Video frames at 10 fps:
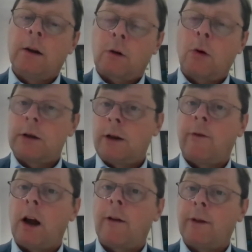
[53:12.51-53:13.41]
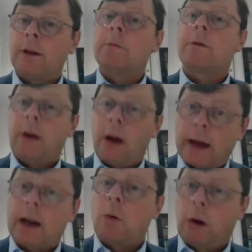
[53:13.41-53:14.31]
quality of life in terms of
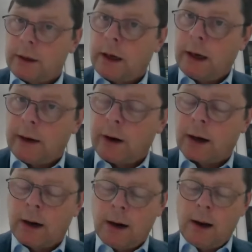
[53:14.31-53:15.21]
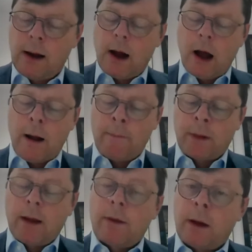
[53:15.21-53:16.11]
high quality living.